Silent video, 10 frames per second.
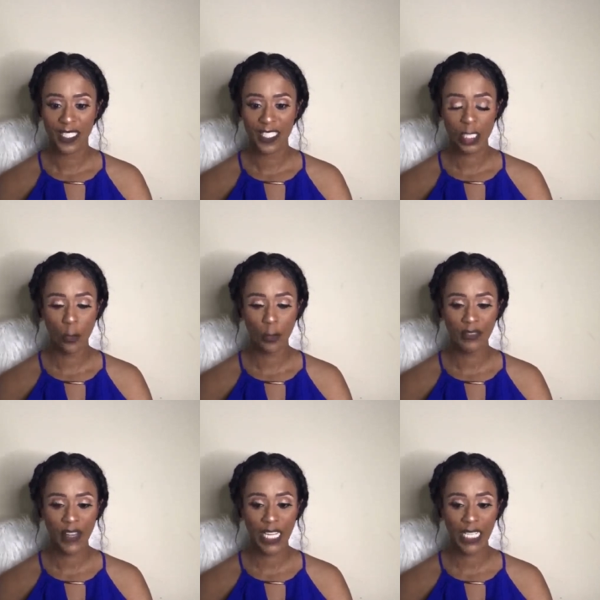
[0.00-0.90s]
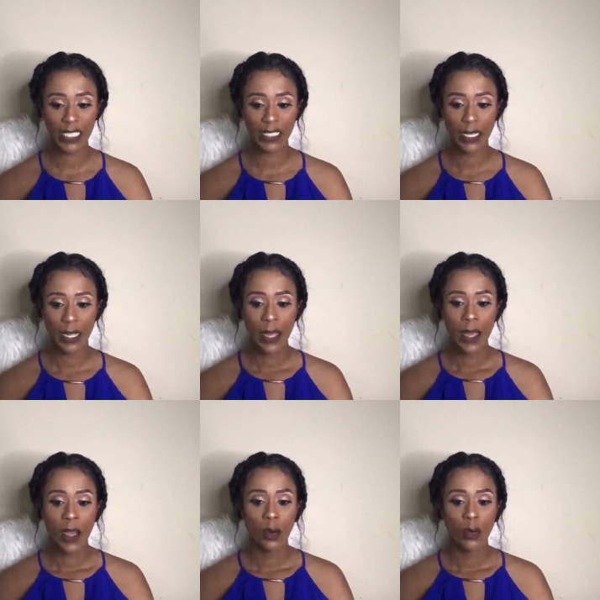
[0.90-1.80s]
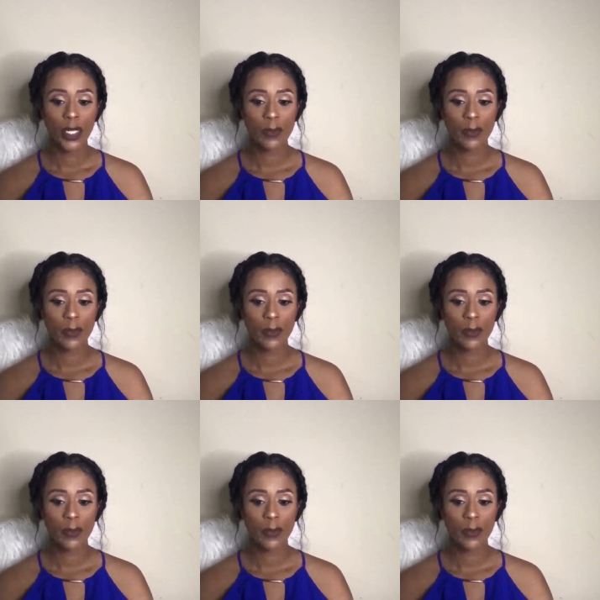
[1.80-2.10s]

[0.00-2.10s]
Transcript: It's gonna be fun. Rich